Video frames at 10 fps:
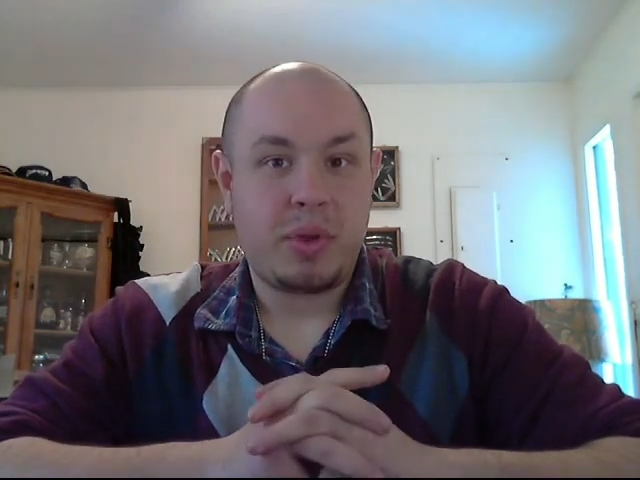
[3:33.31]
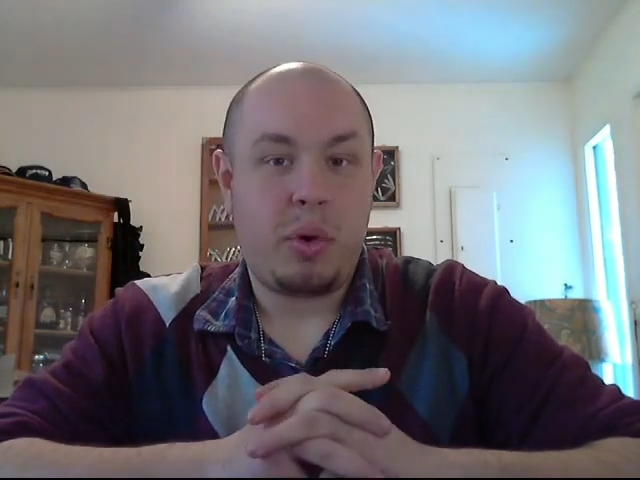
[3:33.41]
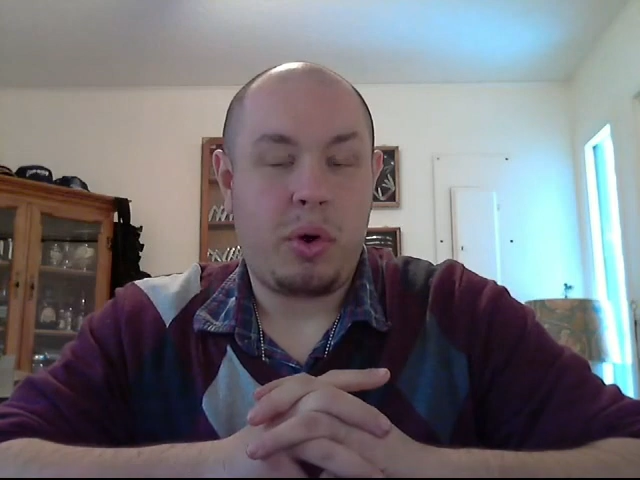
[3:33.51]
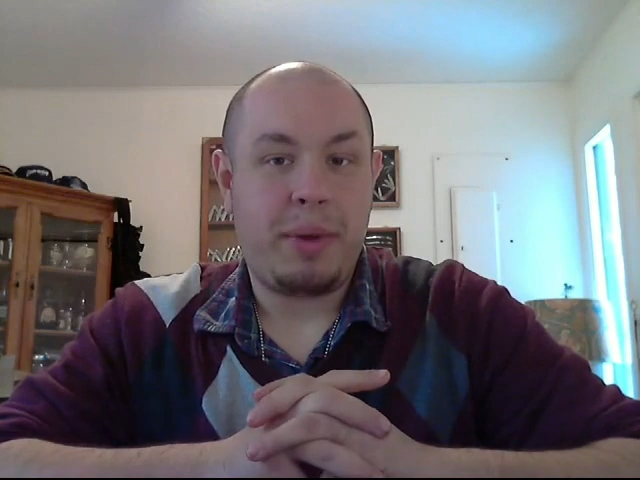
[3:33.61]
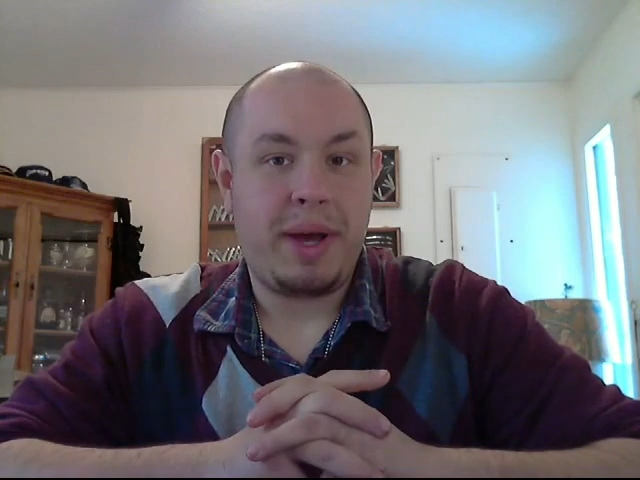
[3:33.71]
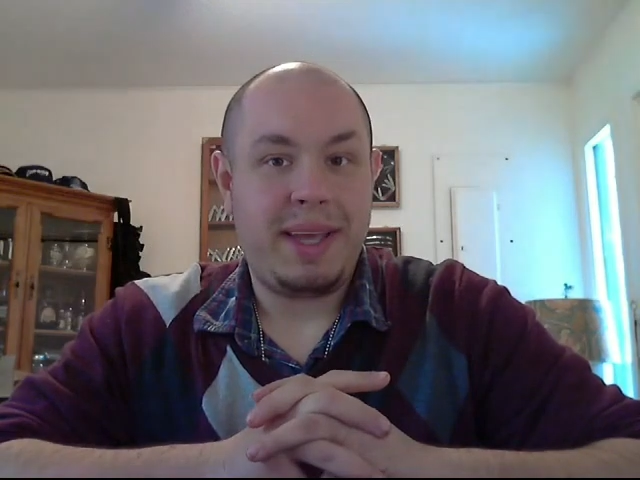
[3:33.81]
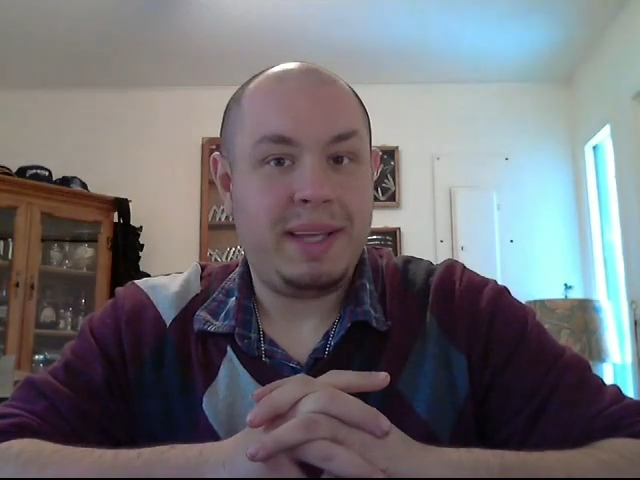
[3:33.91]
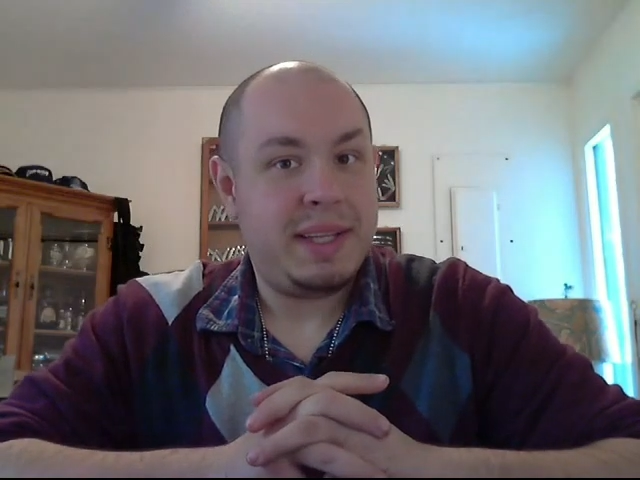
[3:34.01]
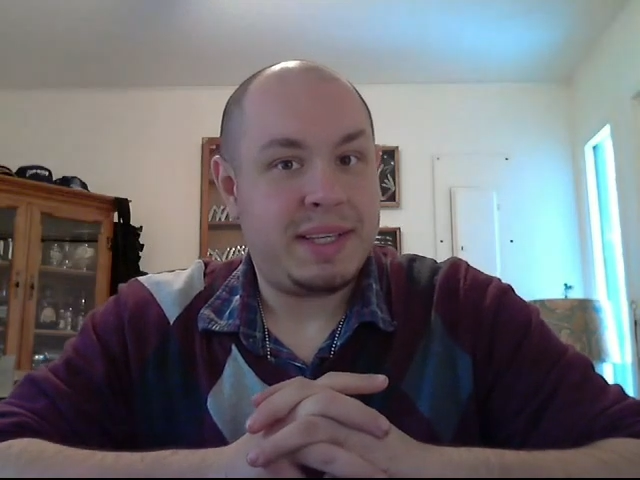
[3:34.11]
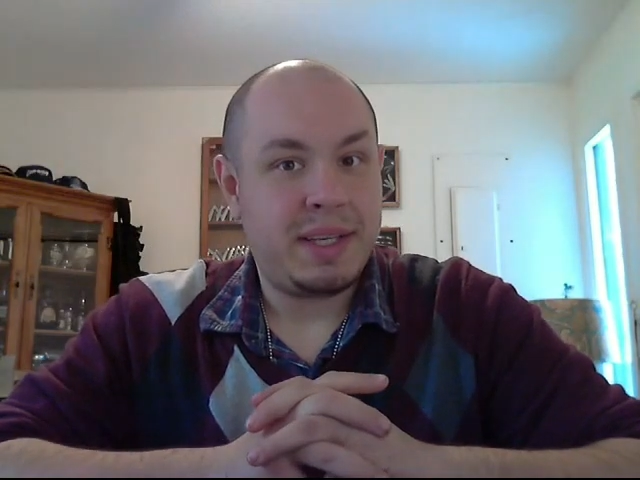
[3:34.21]
all my
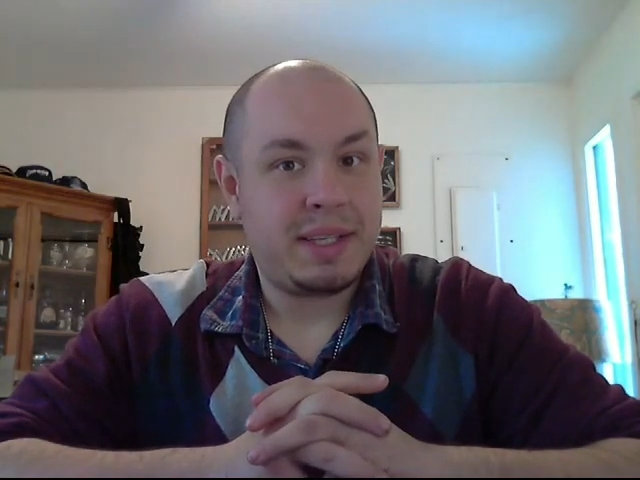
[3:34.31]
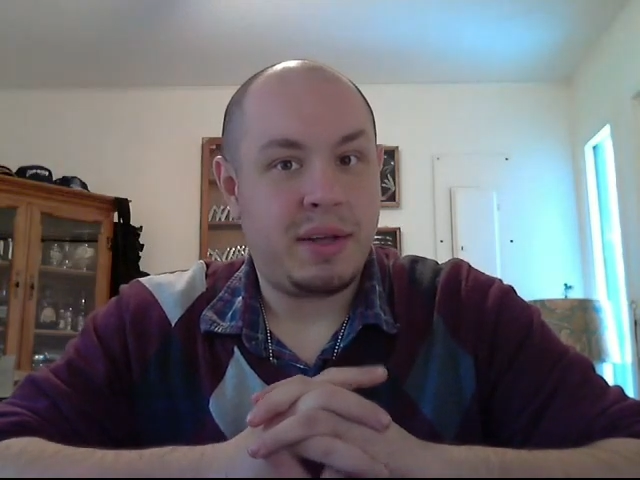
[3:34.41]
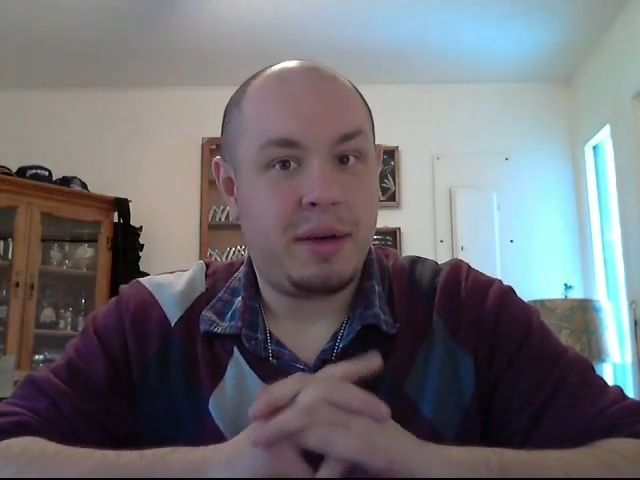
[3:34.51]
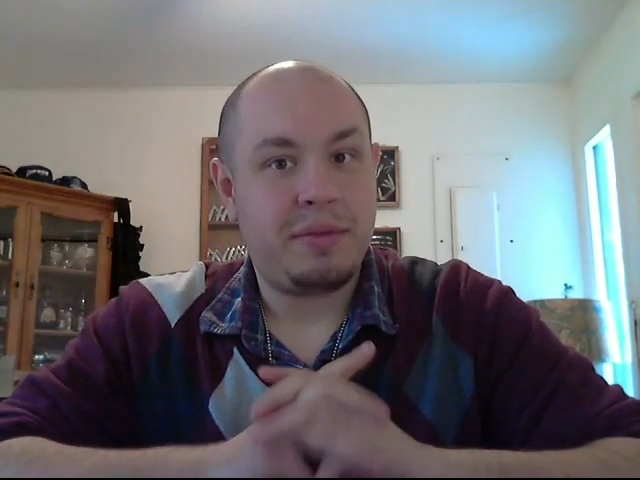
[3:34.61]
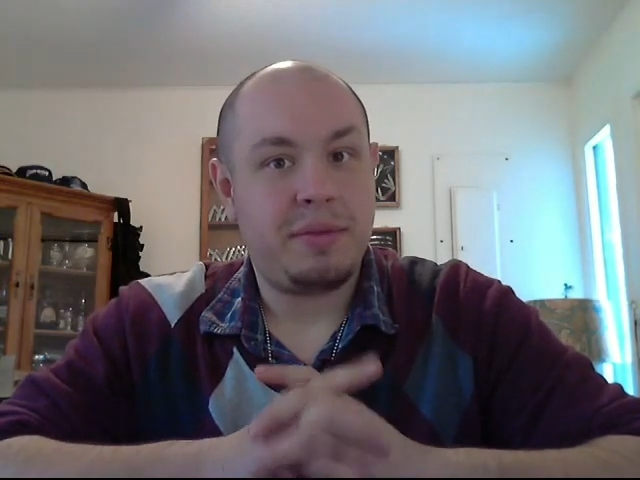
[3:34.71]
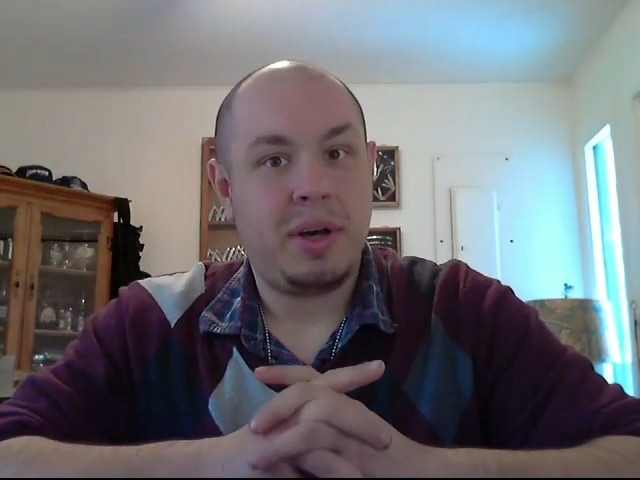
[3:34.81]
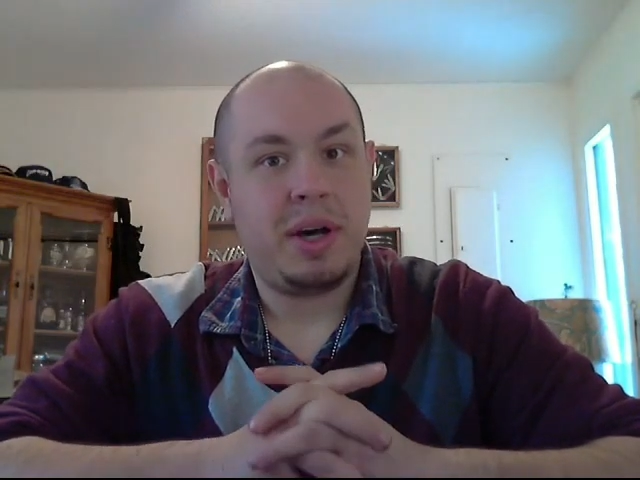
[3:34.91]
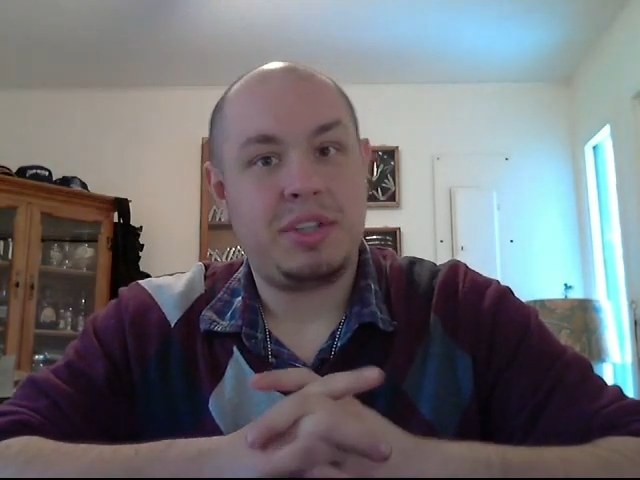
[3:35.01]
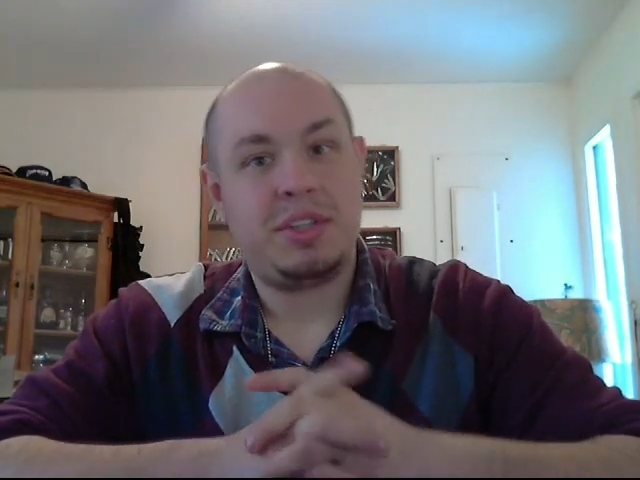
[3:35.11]
EDC stuff uh,